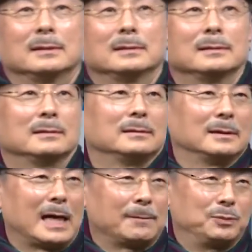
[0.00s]
It's going to be
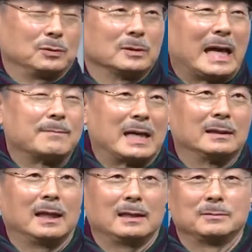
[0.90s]
hard to
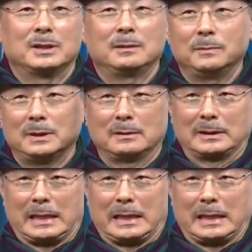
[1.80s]
see me later.